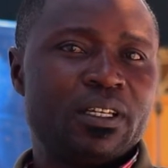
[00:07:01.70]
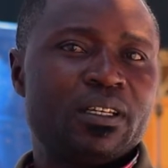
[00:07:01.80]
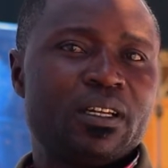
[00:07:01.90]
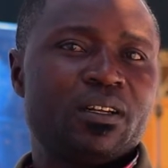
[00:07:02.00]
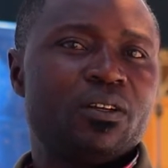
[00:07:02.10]

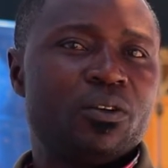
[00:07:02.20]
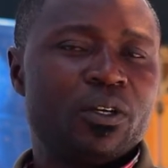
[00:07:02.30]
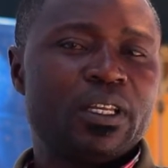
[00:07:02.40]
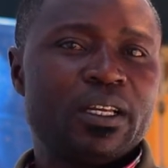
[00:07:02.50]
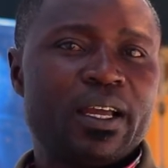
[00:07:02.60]
in,
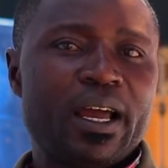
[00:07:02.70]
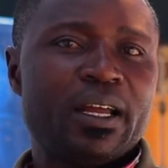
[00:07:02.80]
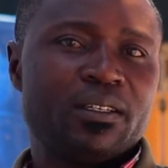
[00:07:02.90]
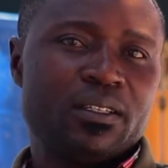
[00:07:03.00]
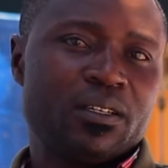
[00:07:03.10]
looking
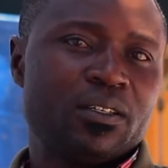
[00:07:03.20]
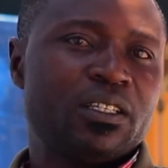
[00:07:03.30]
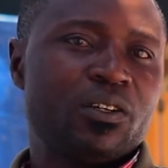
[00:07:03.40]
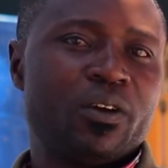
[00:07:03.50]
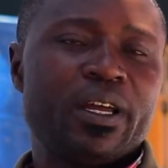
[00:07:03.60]
at the
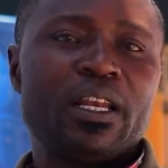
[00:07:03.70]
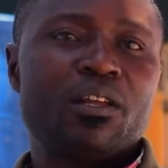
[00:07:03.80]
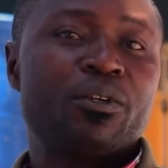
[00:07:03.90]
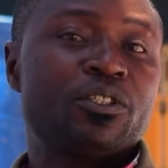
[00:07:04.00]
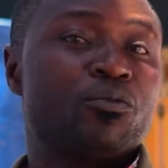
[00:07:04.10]
critical
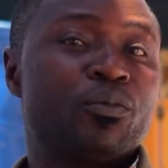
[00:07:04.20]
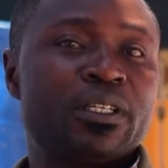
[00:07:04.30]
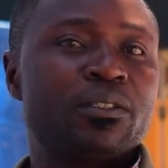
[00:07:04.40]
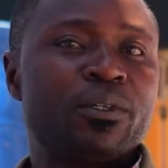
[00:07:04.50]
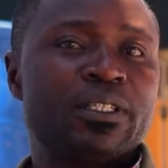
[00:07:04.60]
elements of
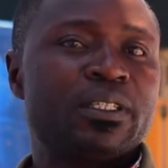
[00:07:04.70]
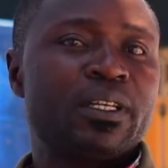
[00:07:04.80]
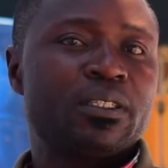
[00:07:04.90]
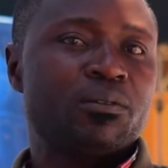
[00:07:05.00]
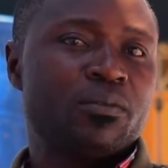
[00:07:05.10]
place-based
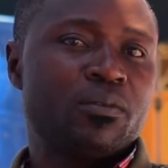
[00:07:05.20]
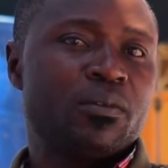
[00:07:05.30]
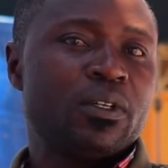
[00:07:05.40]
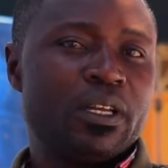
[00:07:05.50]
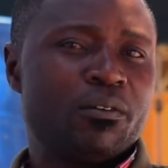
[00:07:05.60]
leadership
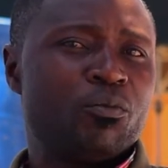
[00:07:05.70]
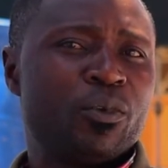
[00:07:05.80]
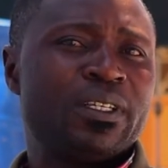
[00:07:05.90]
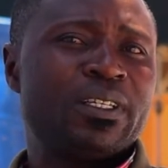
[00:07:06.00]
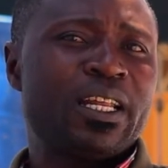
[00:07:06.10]

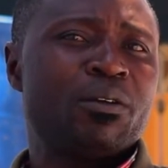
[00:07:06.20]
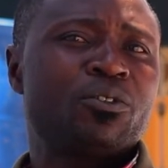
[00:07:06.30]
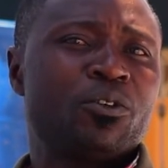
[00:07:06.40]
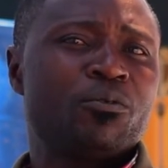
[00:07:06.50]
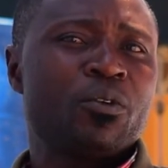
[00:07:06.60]
development in
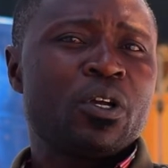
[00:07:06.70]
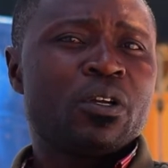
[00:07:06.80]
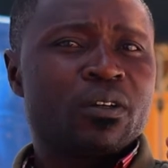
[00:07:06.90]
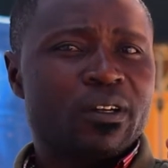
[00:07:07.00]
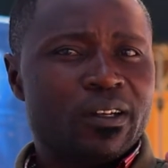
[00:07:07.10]
terms of
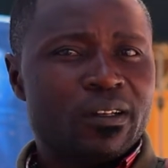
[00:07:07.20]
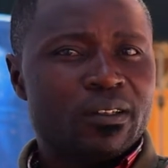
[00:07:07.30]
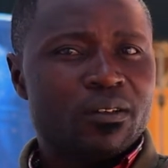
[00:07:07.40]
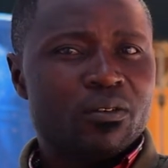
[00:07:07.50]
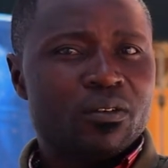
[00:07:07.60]

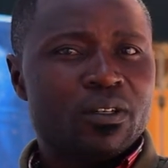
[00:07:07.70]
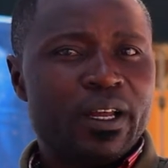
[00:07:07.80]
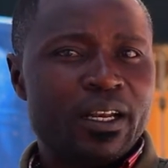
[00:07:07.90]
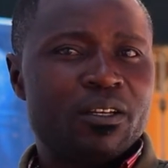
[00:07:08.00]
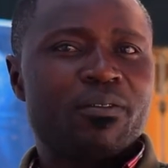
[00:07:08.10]

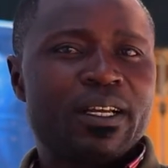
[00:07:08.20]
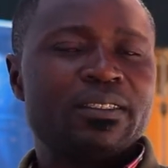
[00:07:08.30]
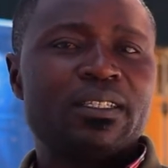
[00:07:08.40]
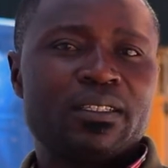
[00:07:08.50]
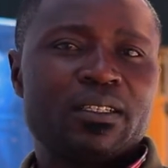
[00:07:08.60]

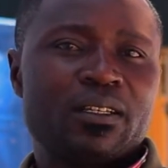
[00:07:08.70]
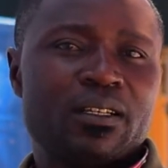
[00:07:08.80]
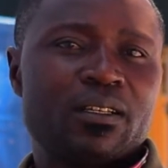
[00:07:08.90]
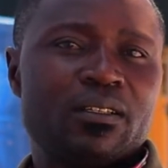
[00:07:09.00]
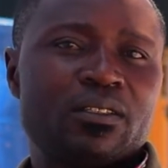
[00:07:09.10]
advancing
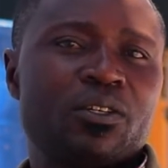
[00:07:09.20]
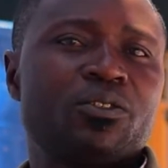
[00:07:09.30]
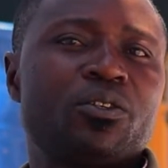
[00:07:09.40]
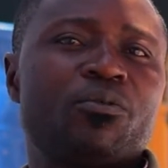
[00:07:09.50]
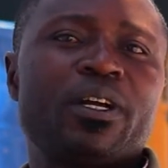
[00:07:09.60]
the
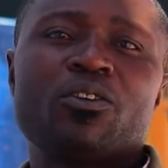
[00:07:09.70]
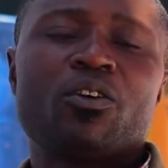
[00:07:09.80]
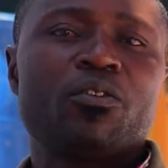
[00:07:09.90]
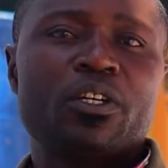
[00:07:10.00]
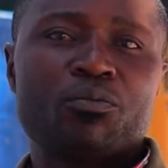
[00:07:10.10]
zones of
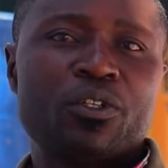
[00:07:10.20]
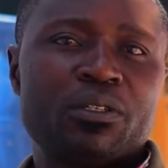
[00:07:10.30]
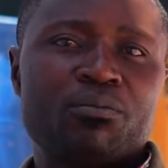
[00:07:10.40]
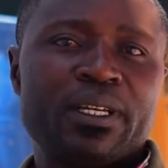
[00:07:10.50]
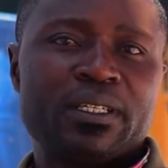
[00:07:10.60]
uncomfortable
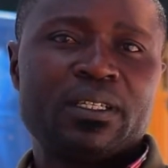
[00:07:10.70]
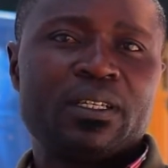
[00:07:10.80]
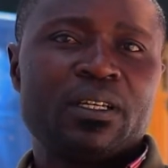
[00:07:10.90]
debate